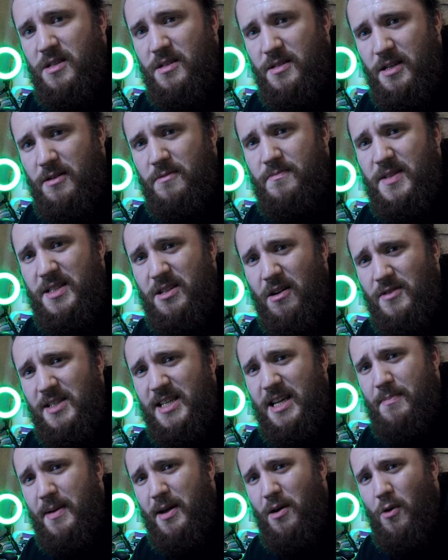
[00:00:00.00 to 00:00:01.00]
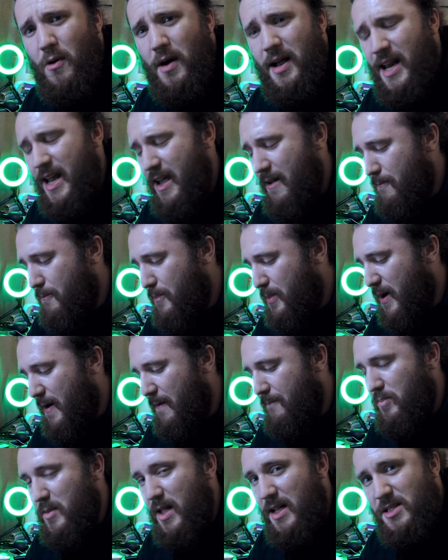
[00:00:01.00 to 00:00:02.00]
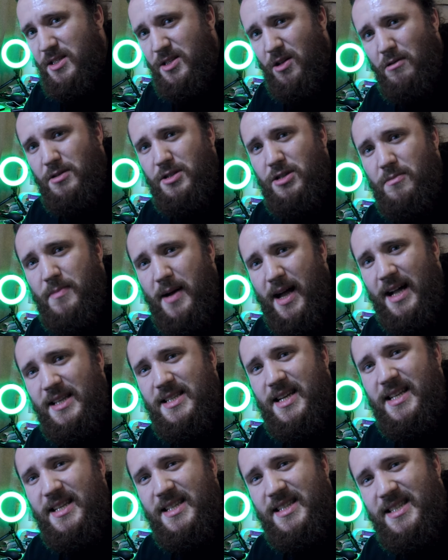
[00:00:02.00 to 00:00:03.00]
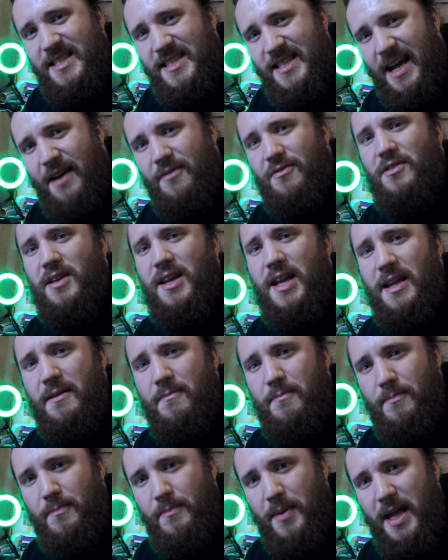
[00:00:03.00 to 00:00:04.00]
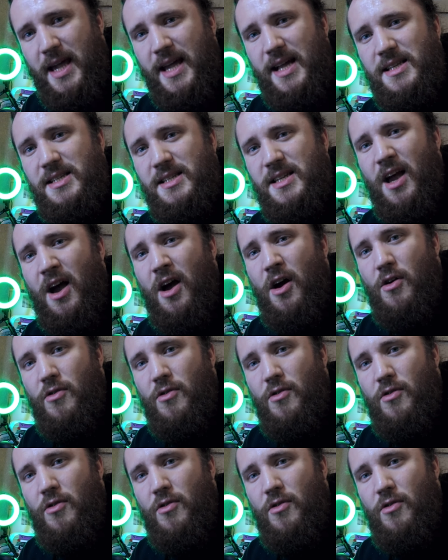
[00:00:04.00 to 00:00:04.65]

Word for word: So it's obviously a bit oily, but it's not too bad and it definitely beats